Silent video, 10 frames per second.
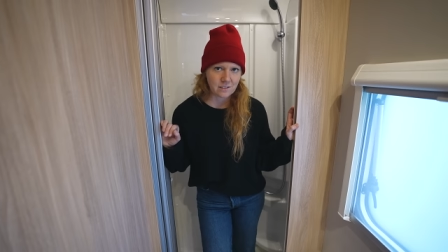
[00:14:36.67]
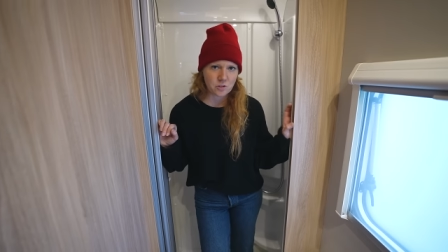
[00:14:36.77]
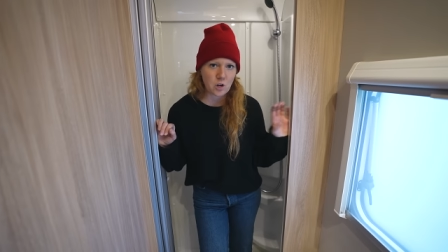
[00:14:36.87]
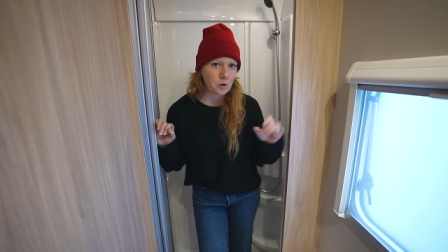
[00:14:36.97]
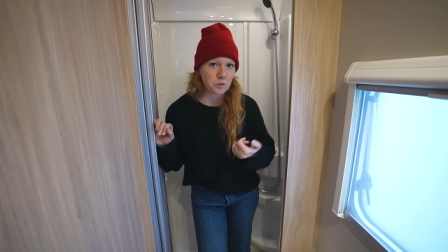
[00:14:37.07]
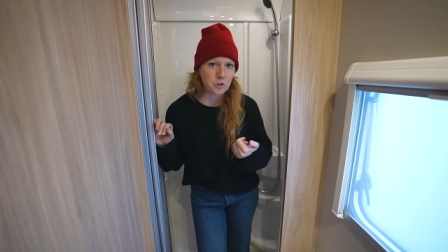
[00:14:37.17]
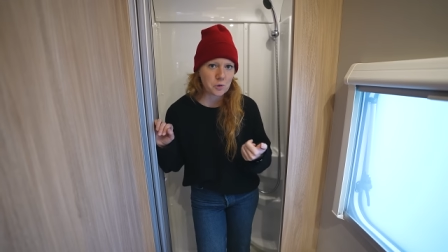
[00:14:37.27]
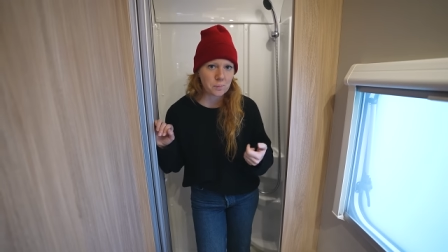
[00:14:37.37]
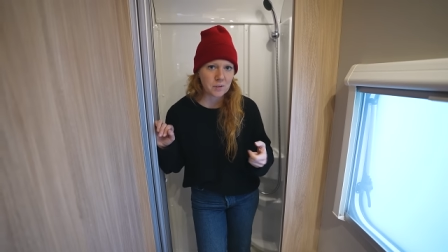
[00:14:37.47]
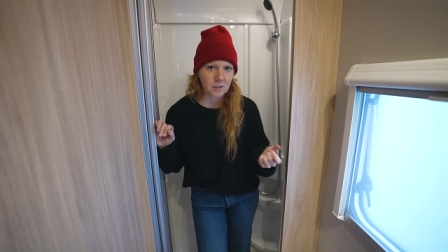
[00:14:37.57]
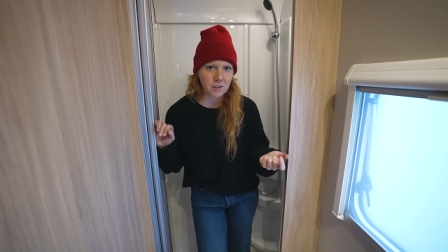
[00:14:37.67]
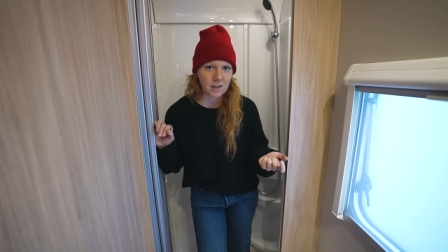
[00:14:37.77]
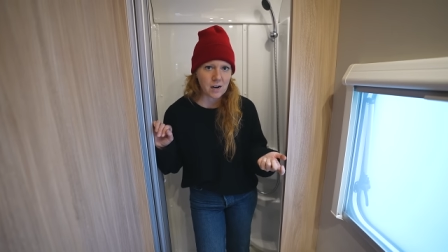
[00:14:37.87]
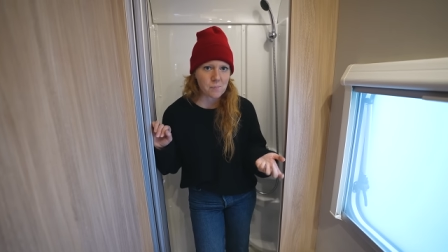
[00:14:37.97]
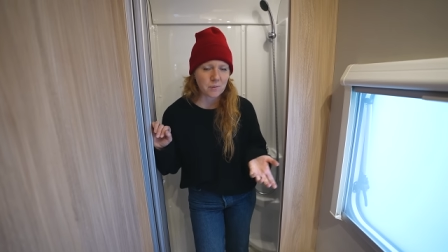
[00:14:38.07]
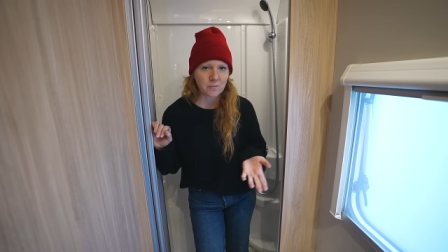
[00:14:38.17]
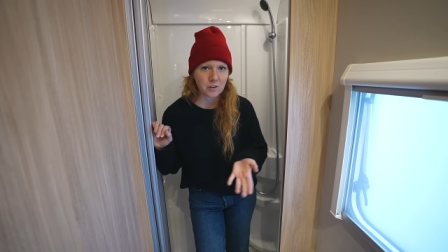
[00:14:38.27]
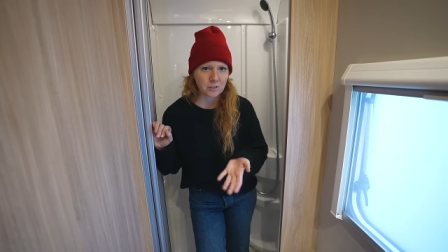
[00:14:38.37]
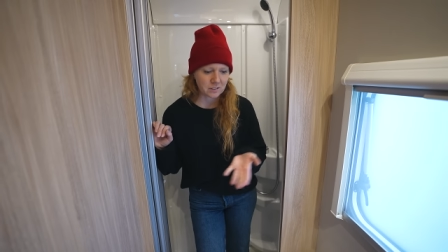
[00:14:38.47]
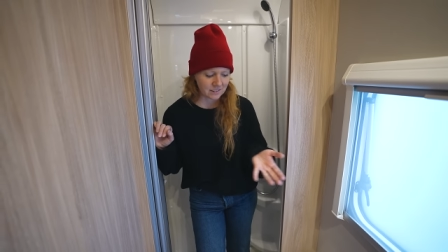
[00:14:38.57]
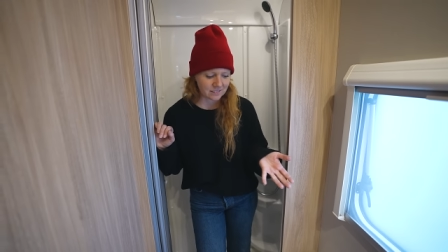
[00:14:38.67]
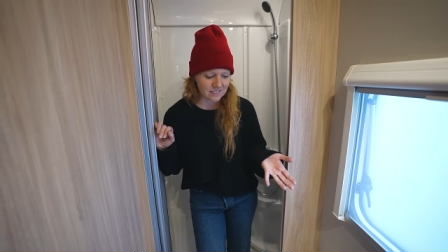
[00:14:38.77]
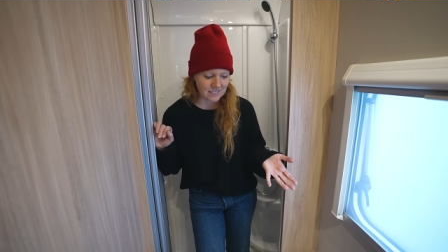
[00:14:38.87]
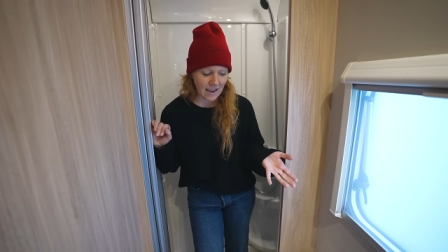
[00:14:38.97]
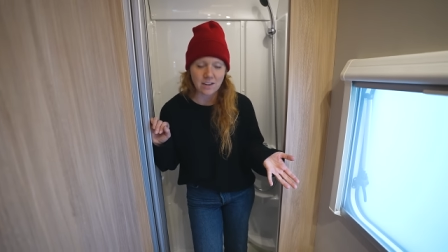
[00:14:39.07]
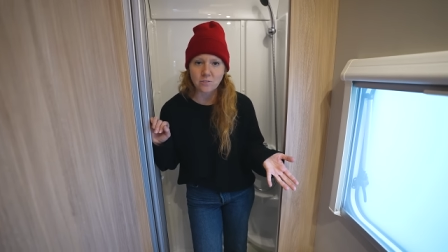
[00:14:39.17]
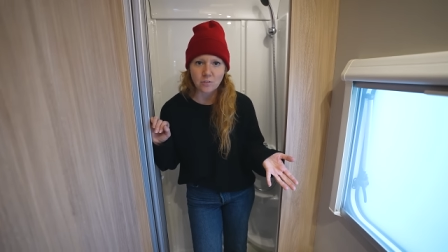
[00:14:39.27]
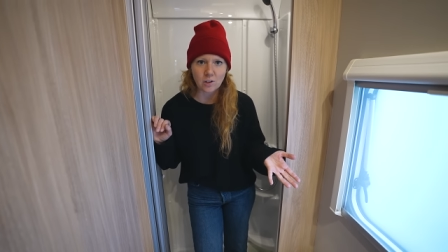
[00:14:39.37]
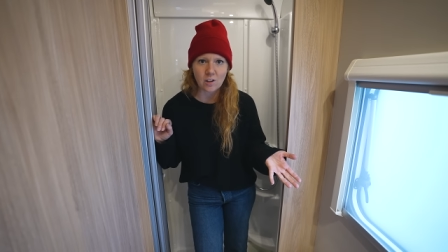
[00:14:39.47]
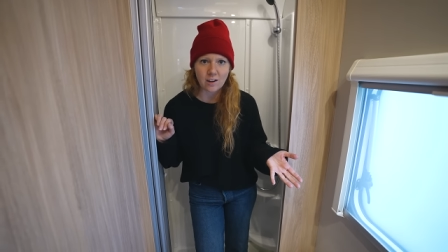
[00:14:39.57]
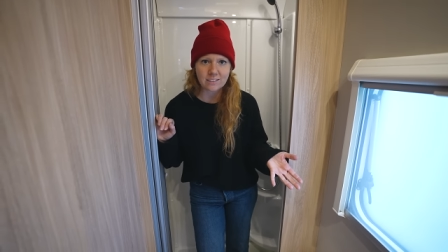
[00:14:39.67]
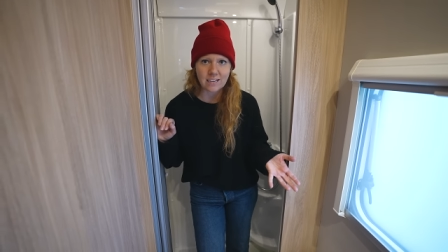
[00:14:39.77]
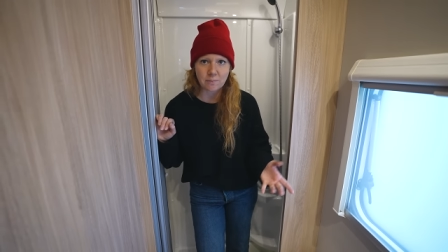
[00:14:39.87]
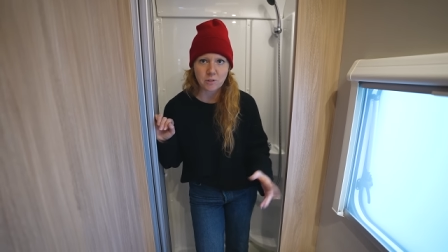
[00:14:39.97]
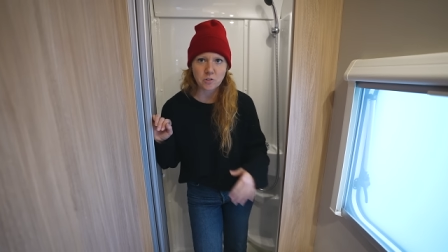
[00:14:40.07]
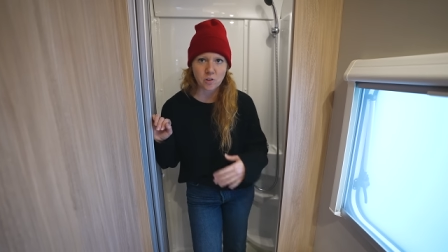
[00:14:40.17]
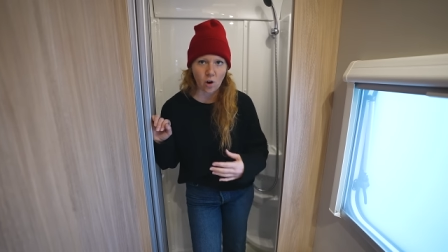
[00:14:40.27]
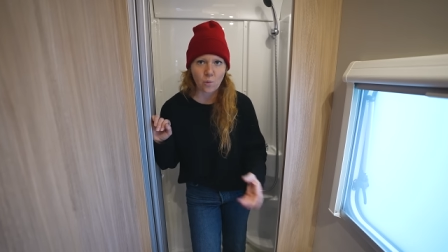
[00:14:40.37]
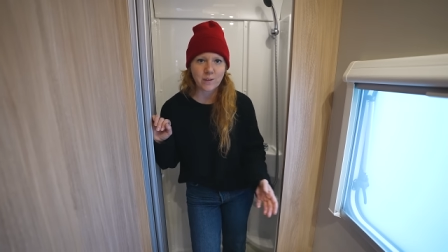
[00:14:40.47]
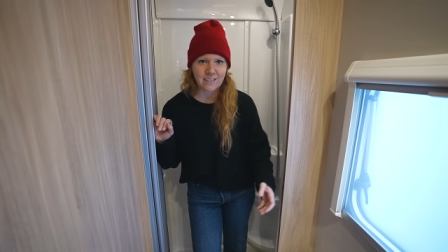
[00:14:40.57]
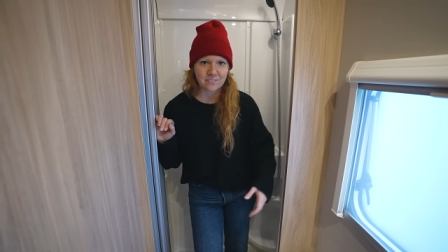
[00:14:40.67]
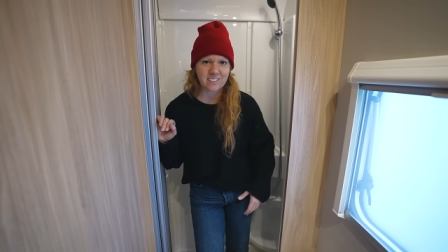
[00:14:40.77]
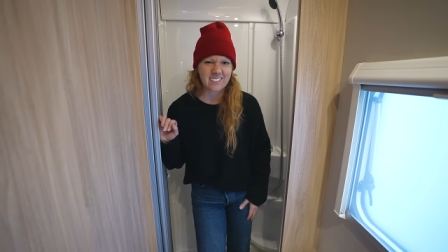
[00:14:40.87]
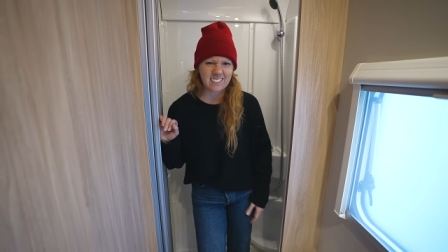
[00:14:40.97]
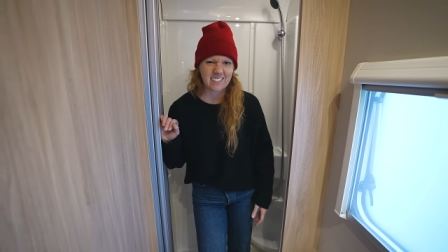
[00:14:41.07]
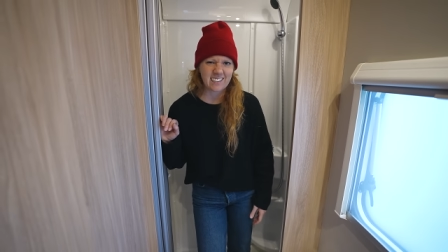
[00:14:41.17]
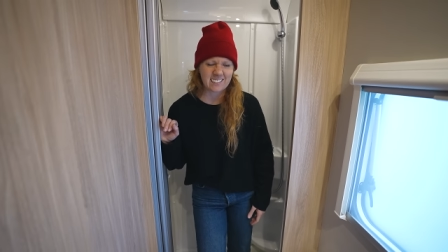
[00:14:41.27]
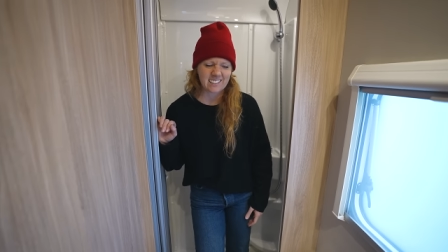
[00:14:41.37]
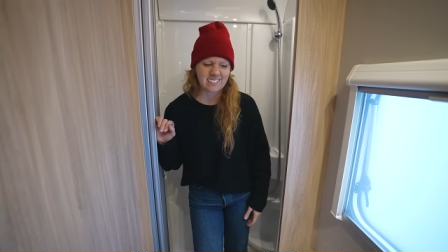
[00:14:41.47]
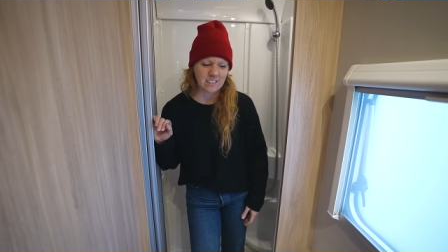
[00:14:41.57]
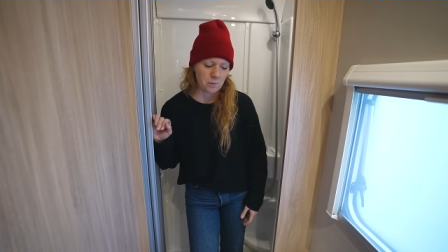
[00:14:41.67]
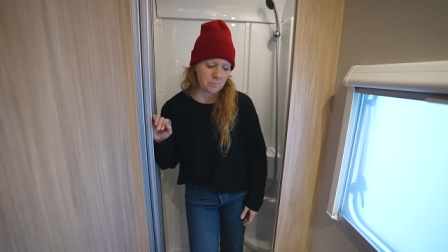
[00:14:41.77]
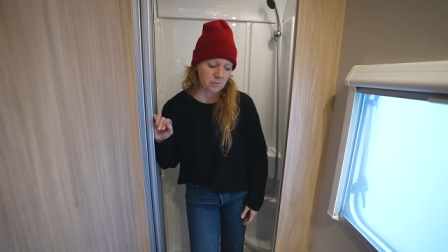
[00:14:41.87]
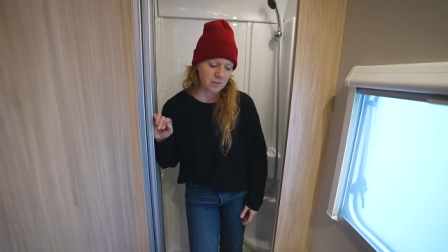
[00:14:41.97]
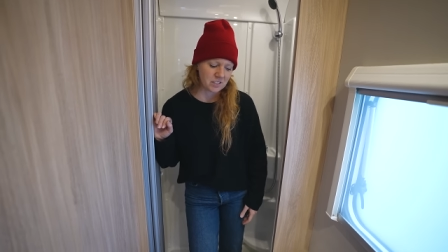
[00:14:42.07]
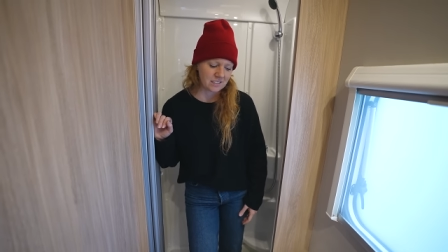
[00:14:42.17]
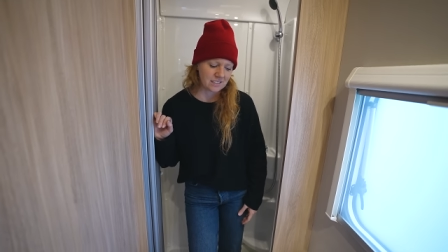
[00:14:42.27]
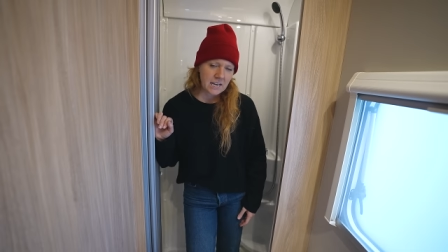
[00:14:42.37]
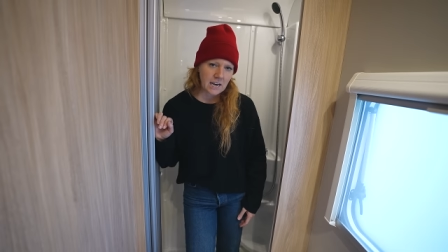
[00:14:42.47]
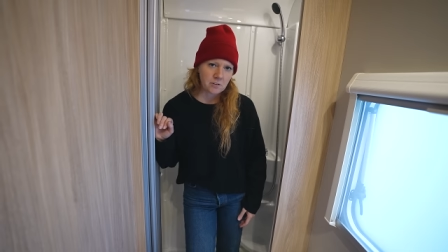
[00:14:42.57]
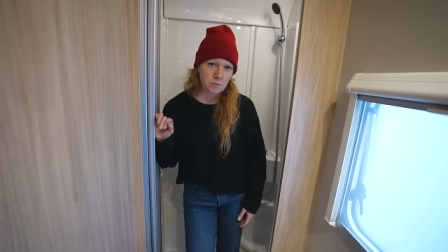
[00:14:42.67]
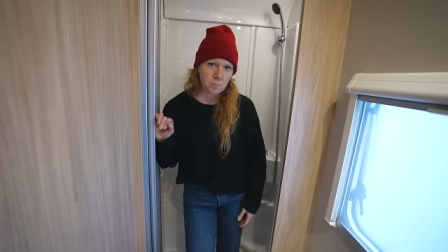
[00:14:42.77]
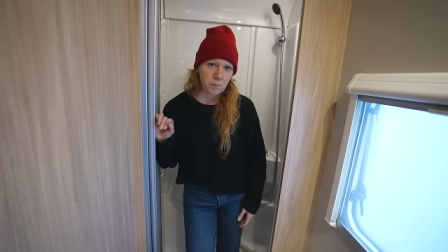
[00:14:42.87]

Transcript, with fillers: There's no tube to hook up if you're staying for a long time. You just yeah. always have to disconnect it and dump it, which is kind of a